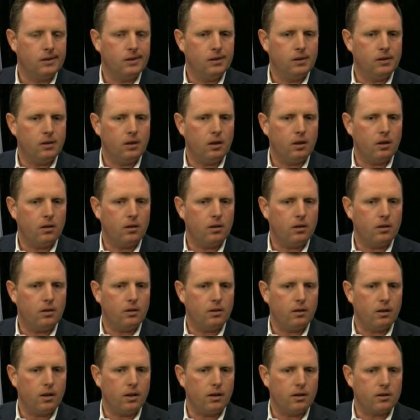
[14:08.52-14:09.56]

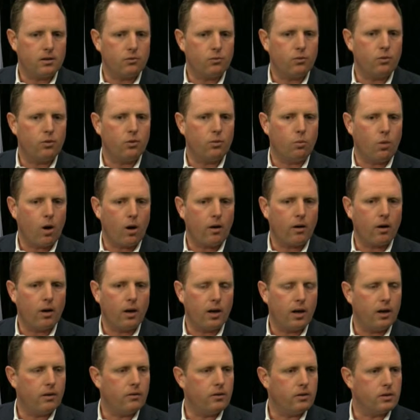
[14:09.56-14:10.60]
that's a real worry I
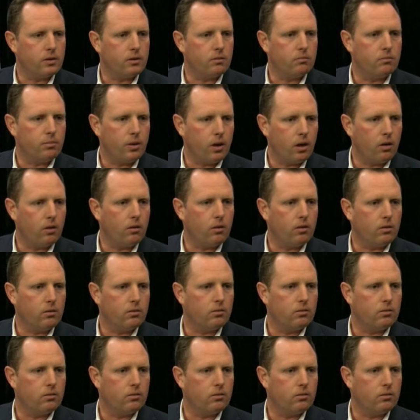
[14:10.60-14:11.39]
have as a parent,